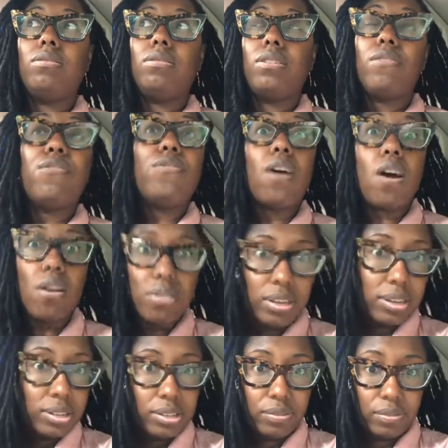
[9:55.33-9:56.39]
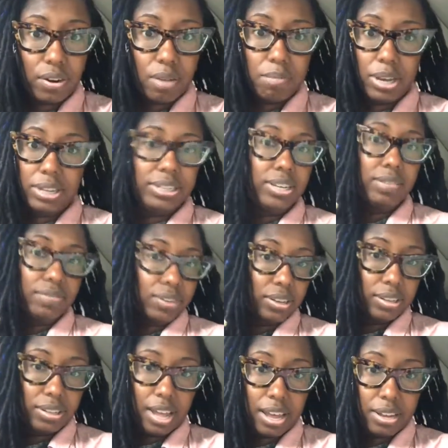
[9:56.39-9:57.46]
the farthest from a
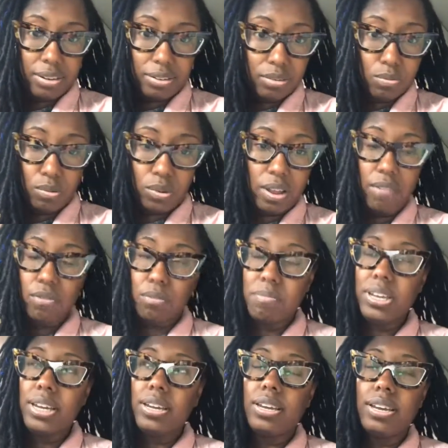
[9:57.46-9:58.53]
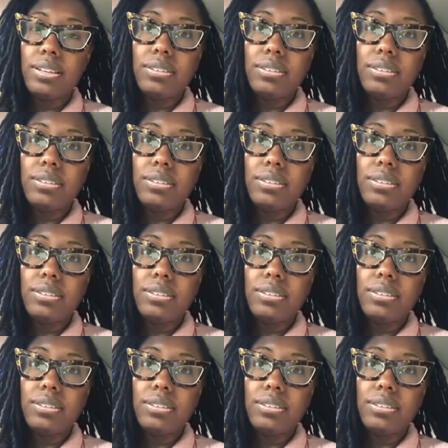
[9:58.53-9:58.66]
diva that you will ever meet.